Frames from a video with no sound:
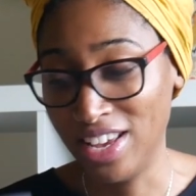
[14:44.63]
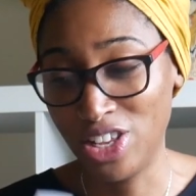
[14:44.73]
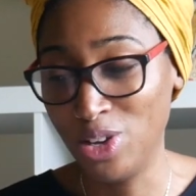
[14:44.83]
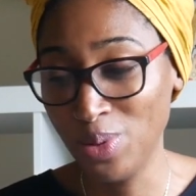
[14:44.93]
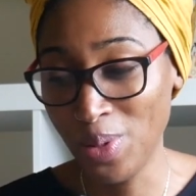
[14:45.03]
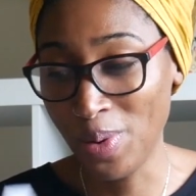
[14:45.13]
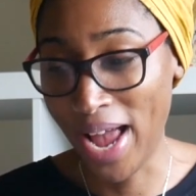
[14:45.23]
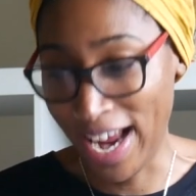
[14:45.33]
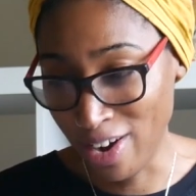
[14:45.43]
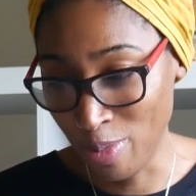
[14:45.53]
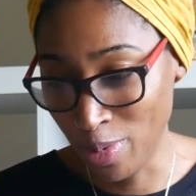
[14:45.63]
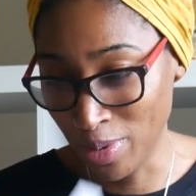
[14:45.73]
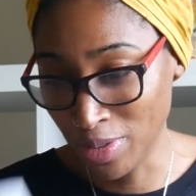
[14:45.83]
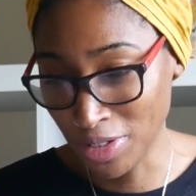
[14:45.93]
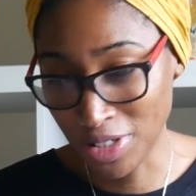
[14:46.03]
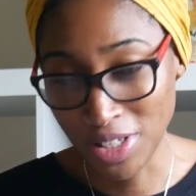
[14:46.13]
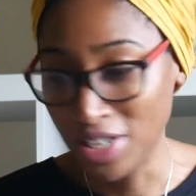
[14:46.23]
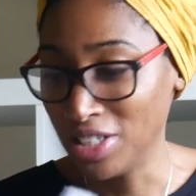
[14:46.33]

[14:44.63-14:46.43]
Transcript: Cute little animals.